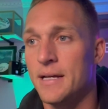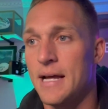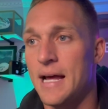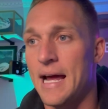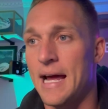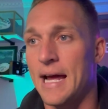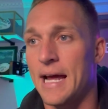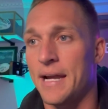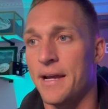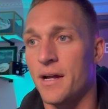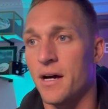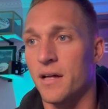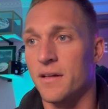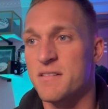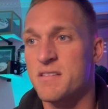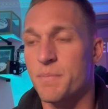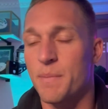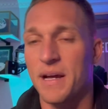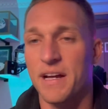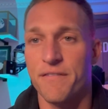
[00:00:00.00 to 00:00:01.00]
And
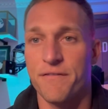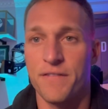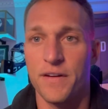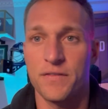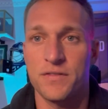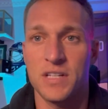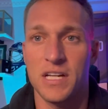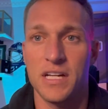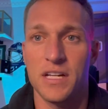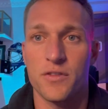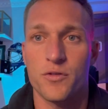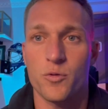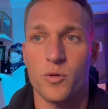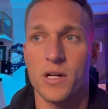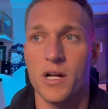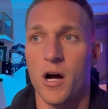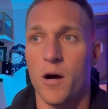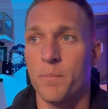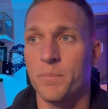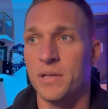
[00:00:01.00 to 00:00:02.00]
let's make it
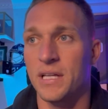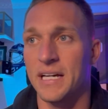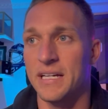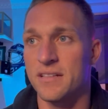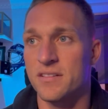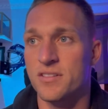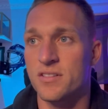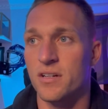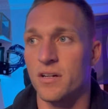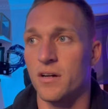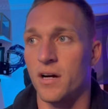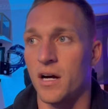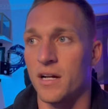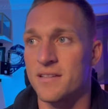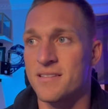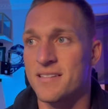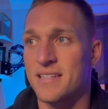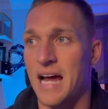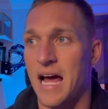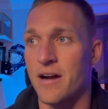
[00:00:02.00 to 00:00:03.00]
15-3 all plays
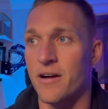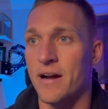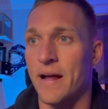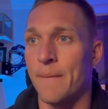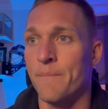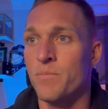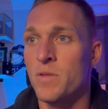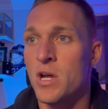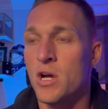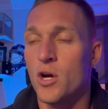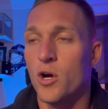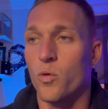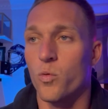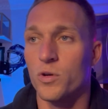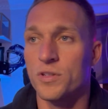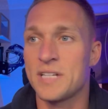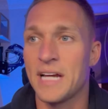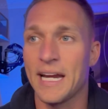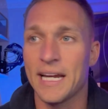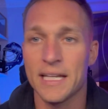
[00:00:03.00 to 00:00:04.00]
on Saturday.
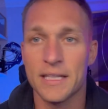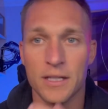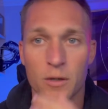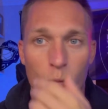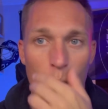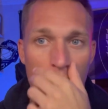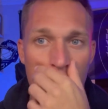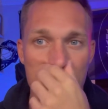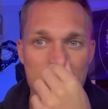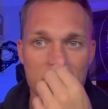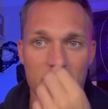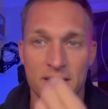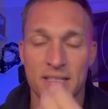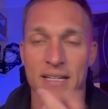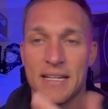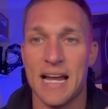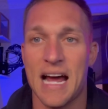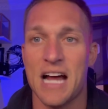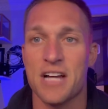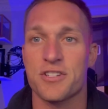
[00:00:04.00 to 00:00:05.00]
We're taking the
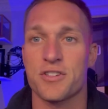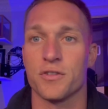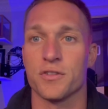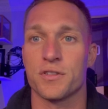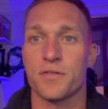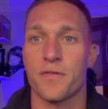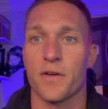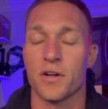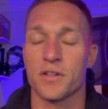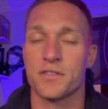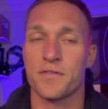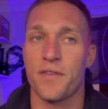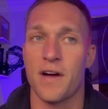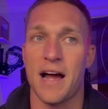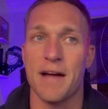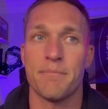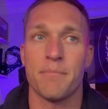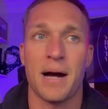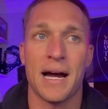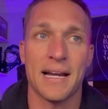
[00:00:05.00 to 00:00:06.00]
Washington Nationals first
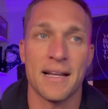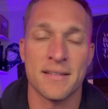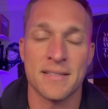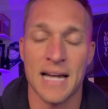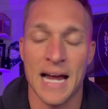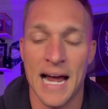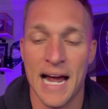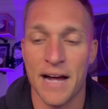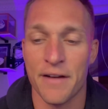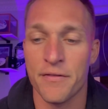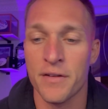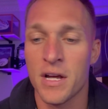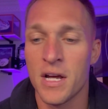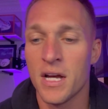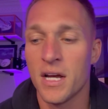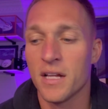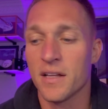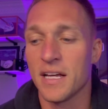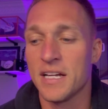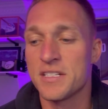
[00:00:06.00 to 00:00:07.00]
five minus a half.
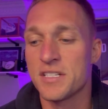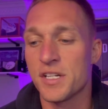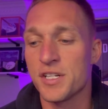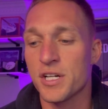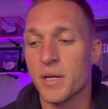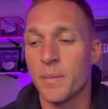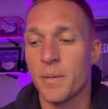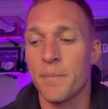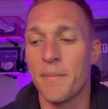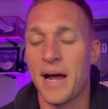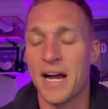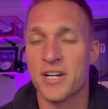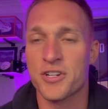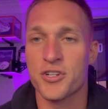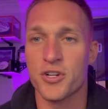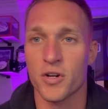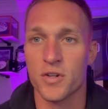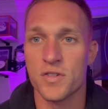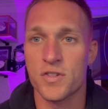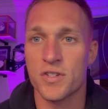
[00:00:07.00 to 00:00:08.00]
Ladies and gentlemen, Max
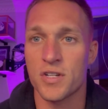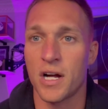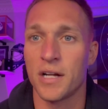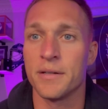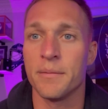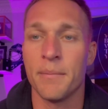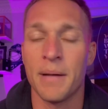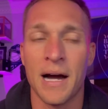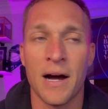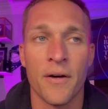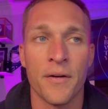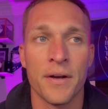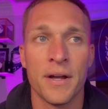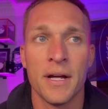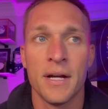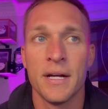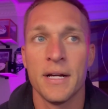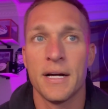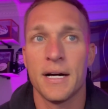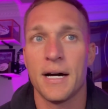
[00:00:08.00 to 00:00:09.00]
Scherzer is on the mound
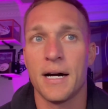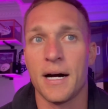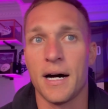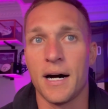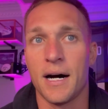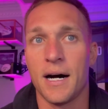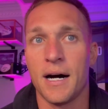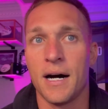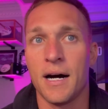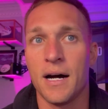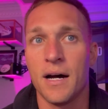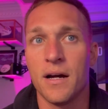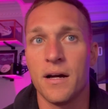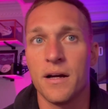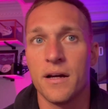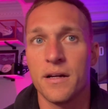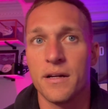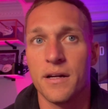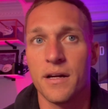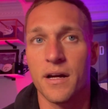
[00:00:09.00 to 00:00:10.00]

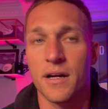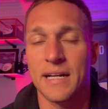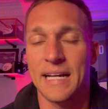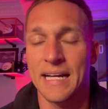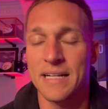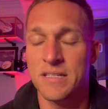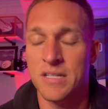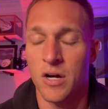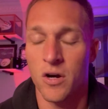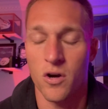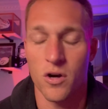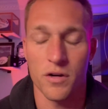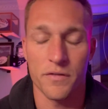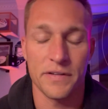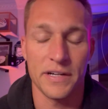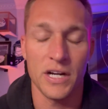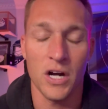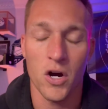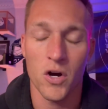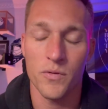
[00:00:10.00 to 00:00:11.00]
against
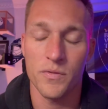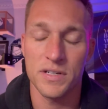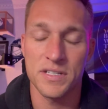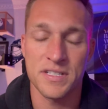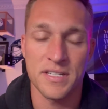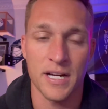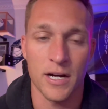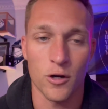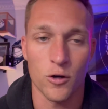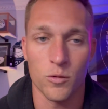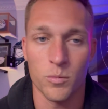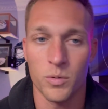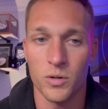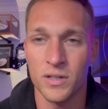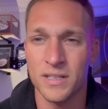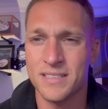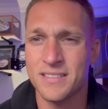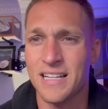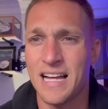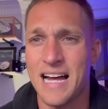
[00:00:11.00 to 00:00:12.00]
Harvey. Harvey's terrible.
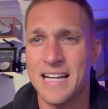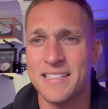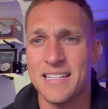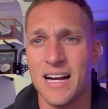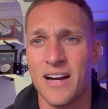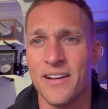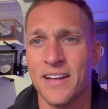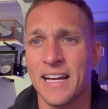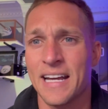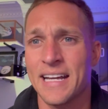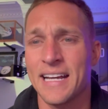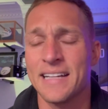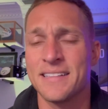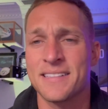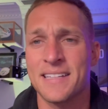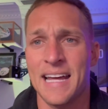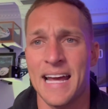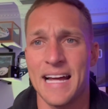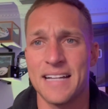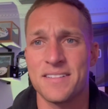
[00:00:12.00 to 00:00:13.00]
His last outing
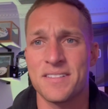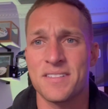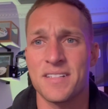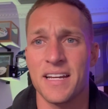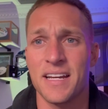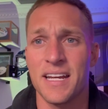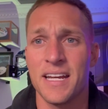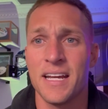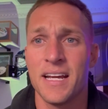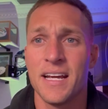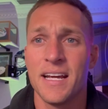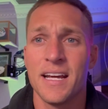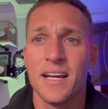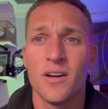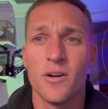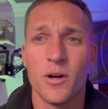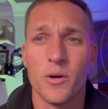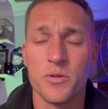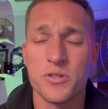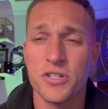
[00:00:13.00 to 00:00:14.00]
against Kansas City,
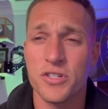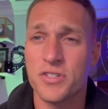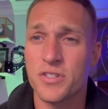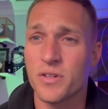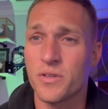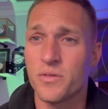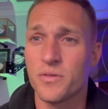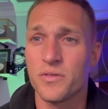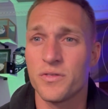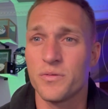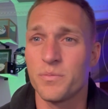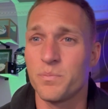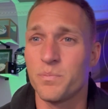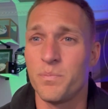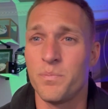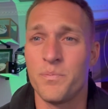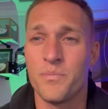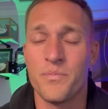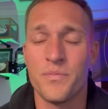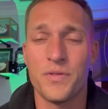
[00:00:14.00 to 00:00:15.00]
it was just
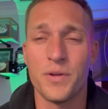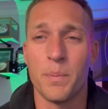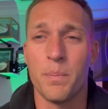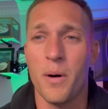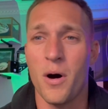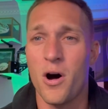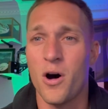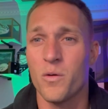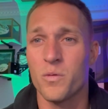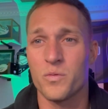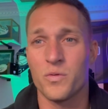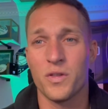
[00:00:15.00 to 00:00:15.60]
the ball